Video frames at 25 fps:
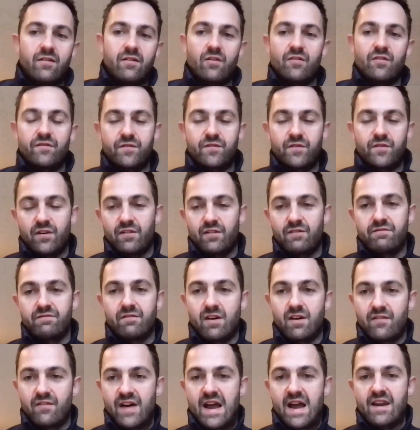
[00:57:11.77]
of
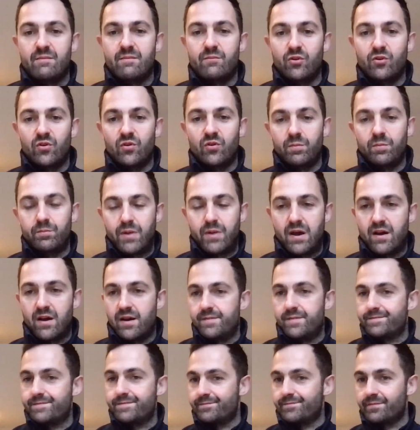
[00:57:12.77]
animal
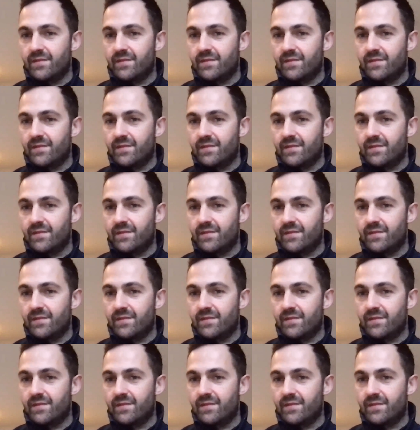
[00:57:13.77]
per